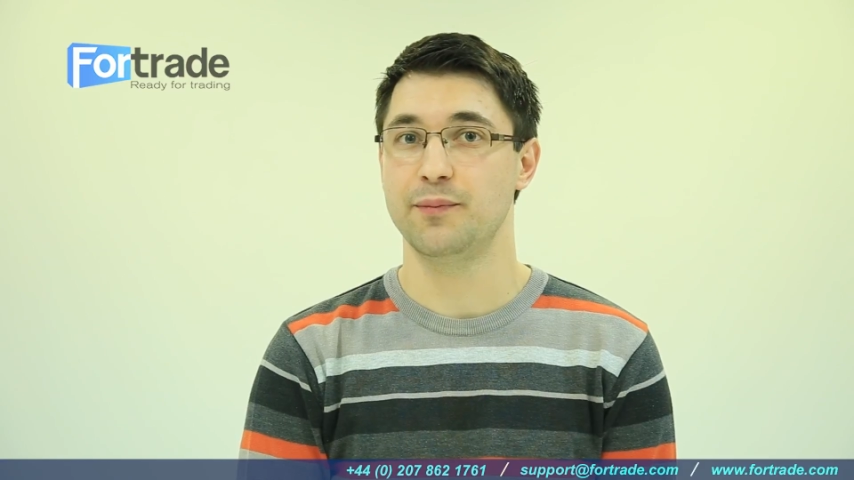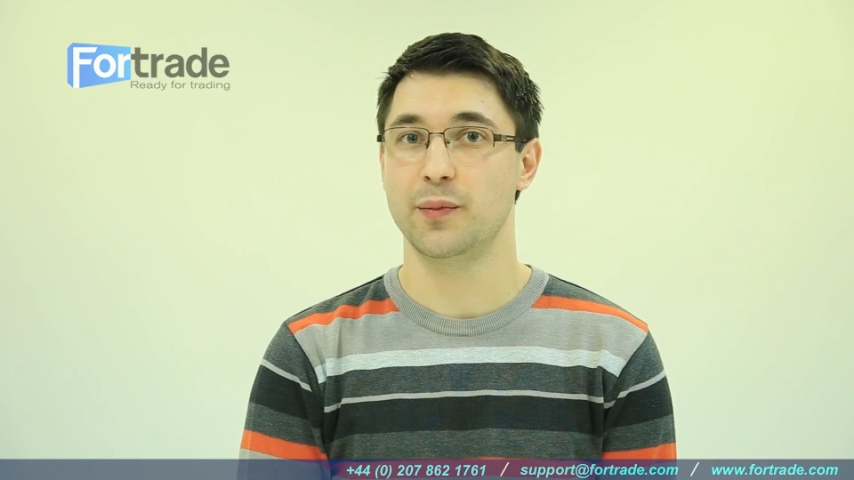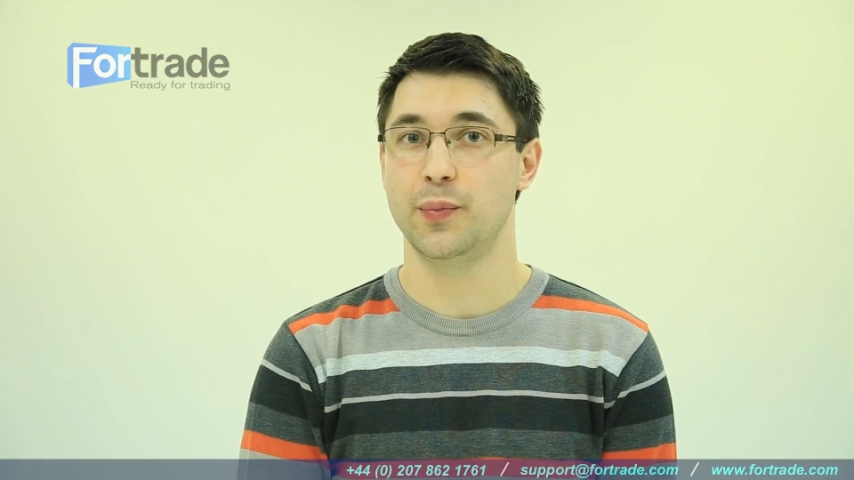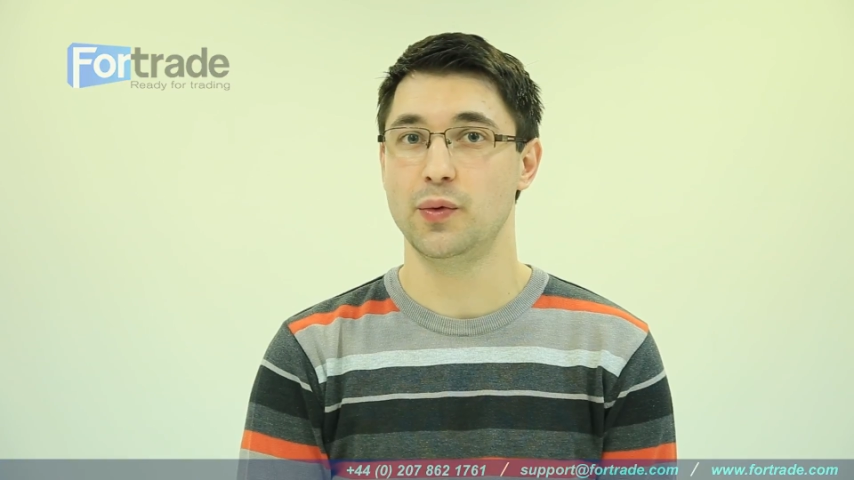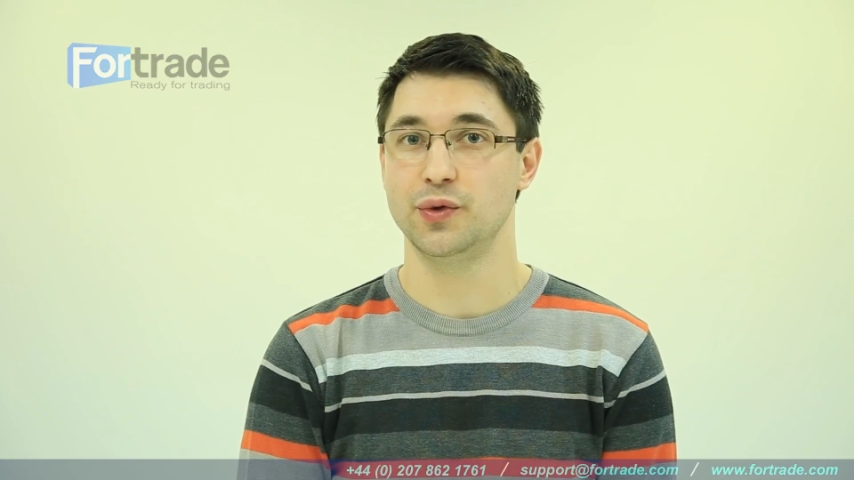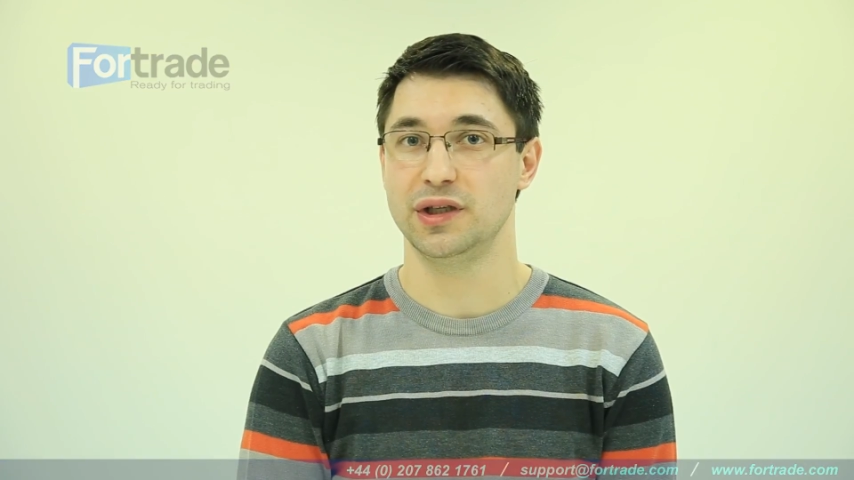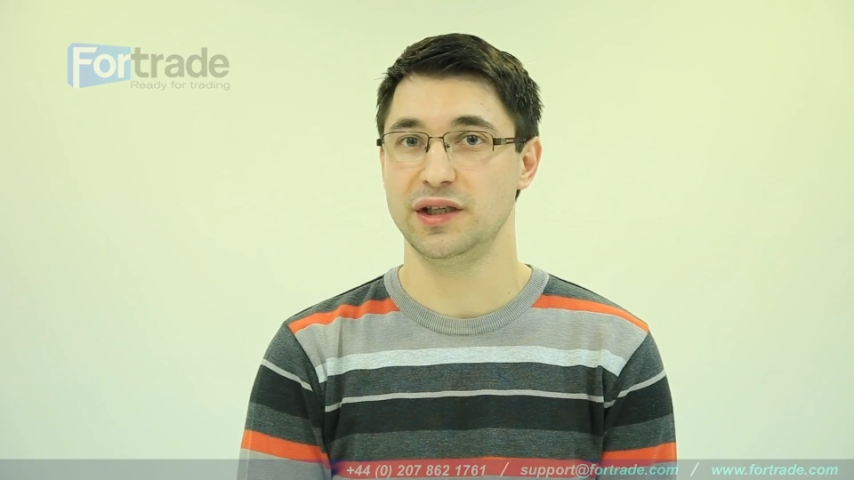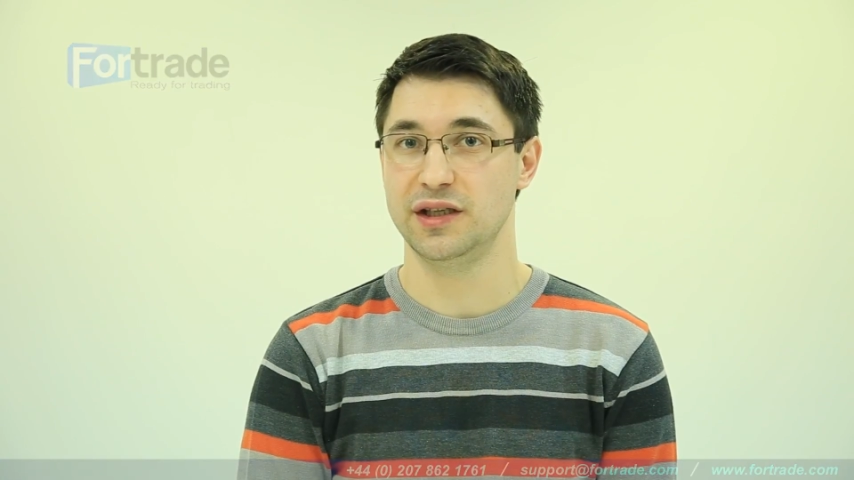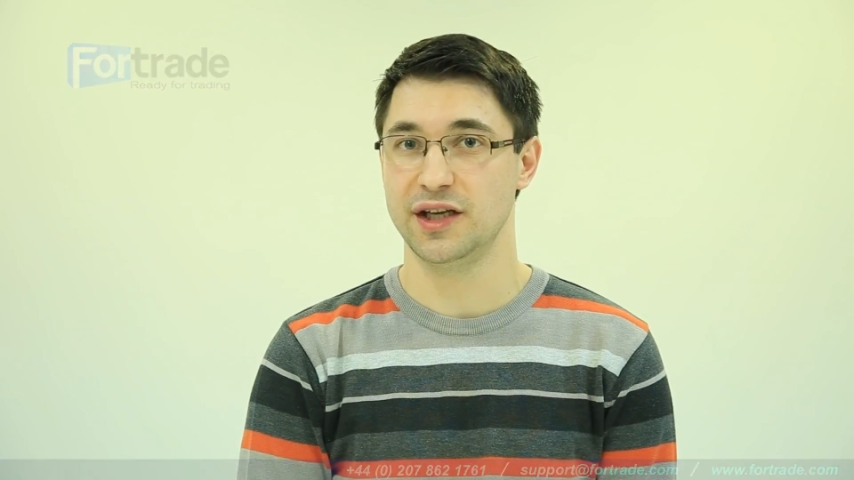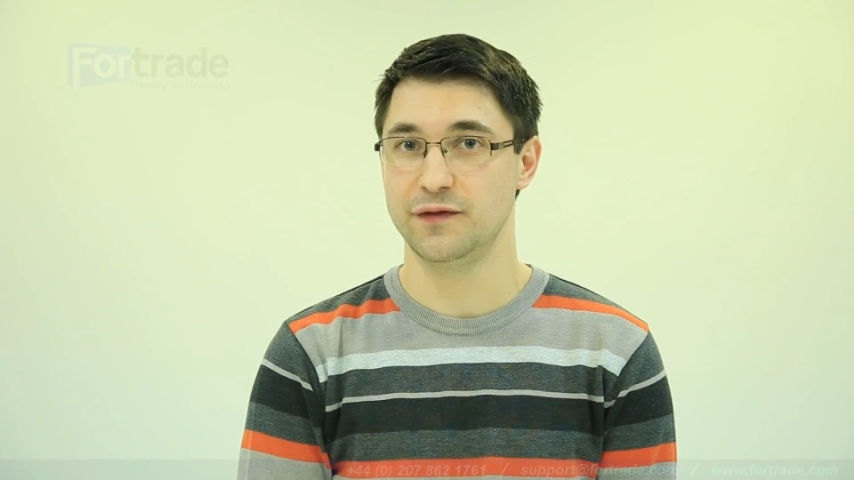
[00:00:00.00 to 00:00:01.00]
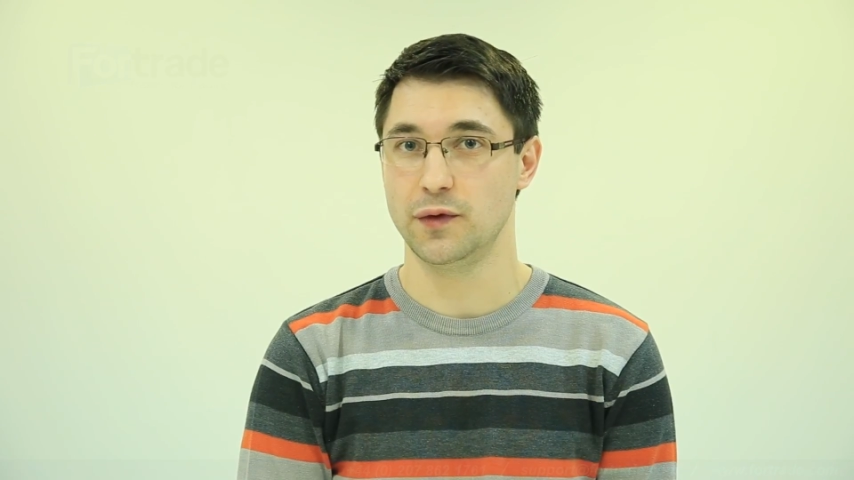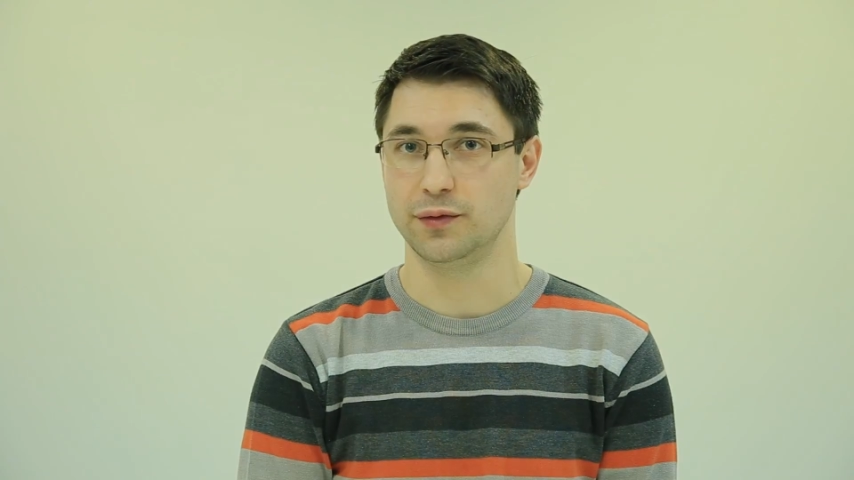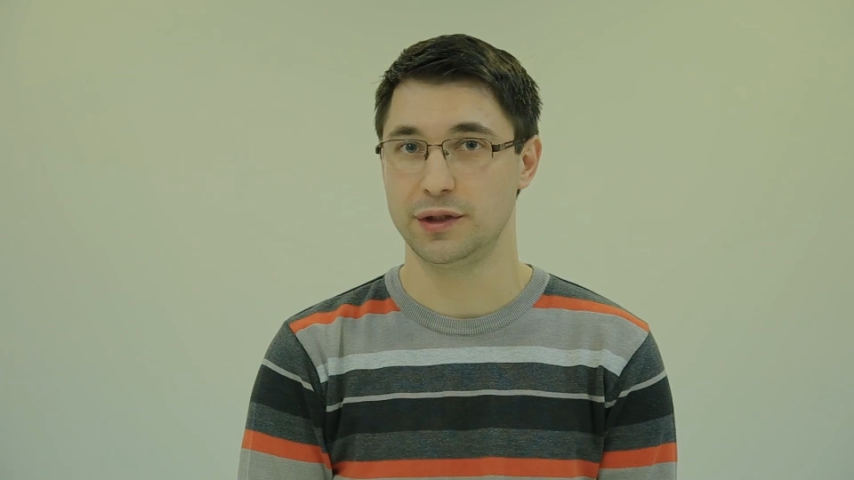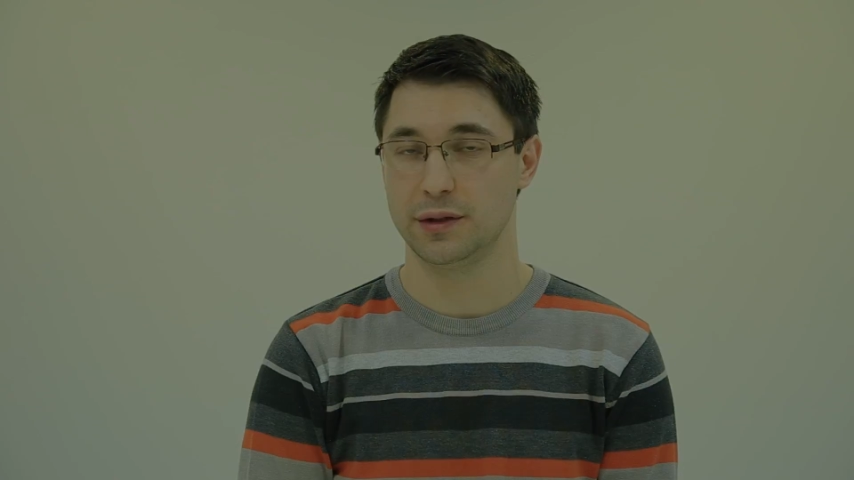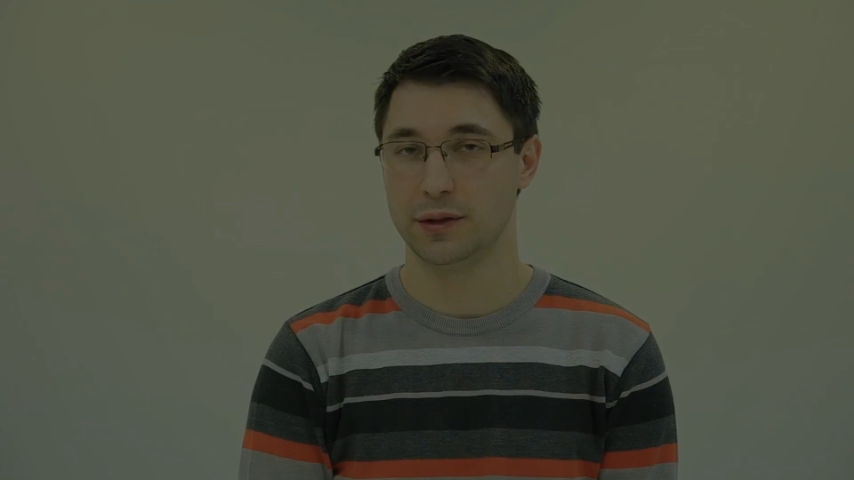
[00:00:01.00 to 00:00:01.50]
proportion in Dutch
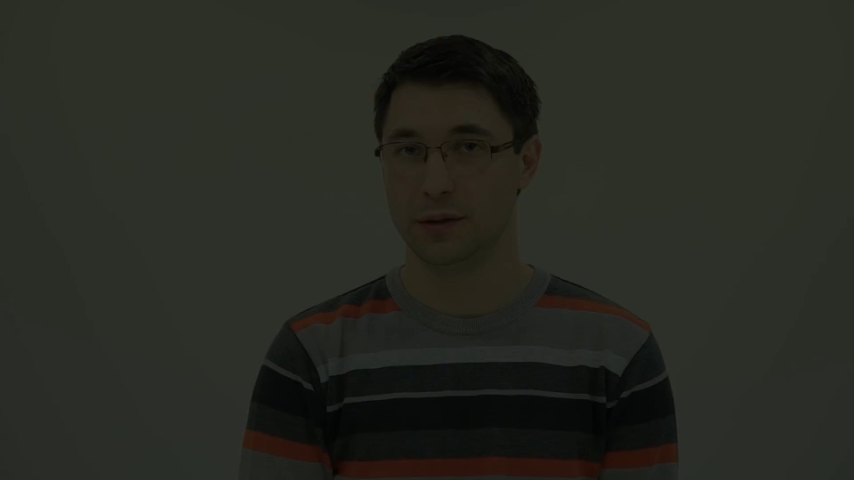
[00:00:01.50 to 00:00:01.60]
votes.